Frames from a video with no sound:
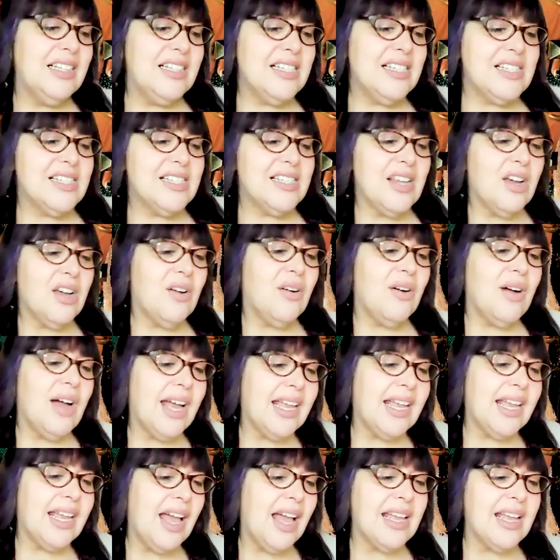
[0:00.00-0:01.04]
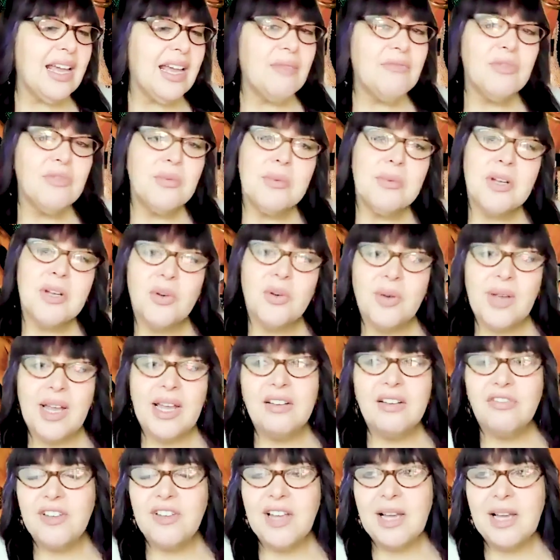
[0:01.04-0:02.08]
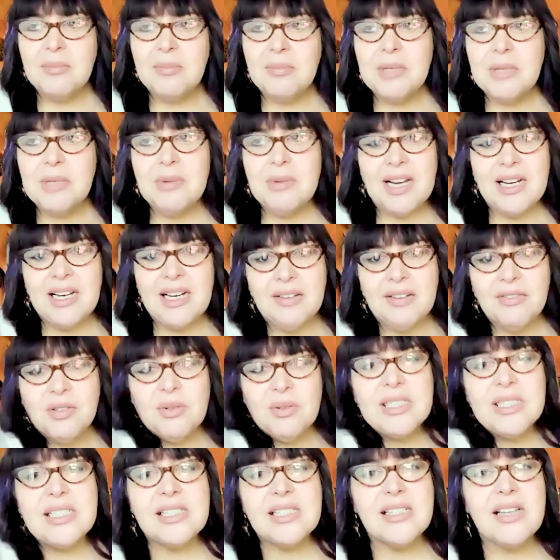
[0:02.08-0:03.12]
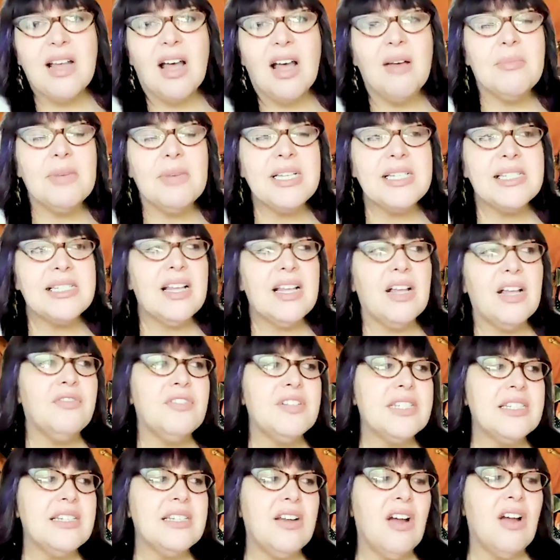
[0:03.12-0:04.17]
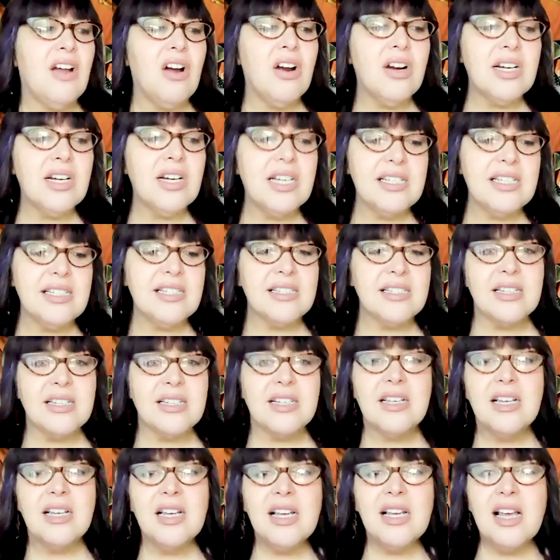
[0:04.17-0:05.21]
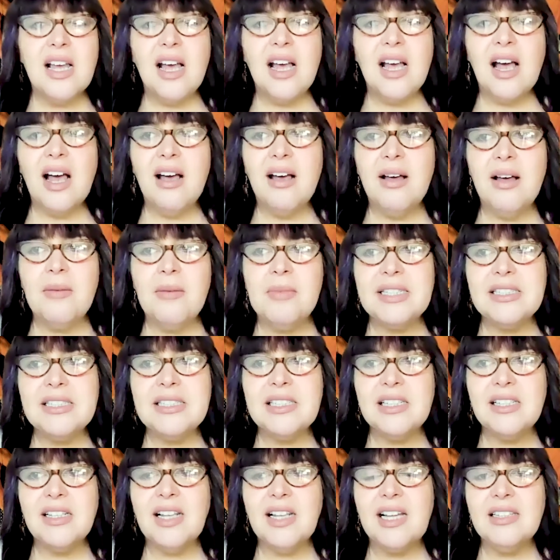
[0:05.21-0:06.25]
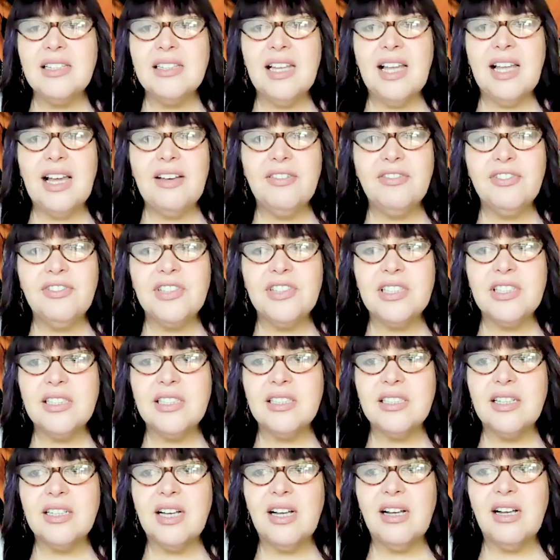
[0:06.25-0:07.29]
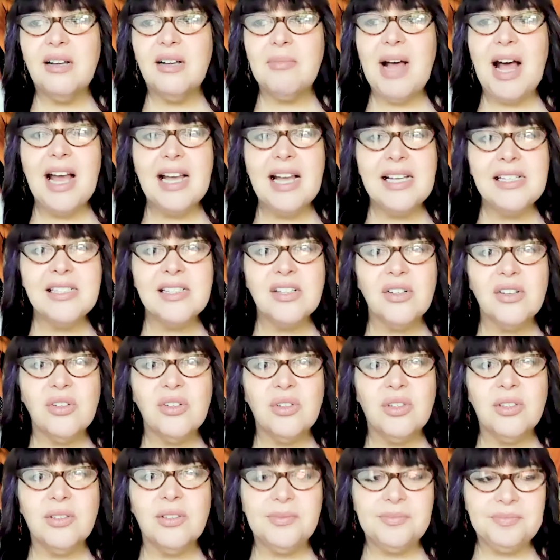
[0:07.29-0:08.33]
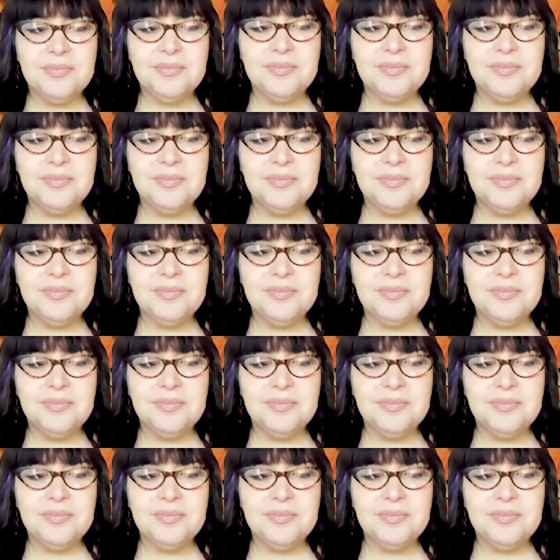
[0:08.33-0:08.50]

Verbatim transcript: So I, I come from a creative family, but I never really saw myself as an artist um, until I left um, high school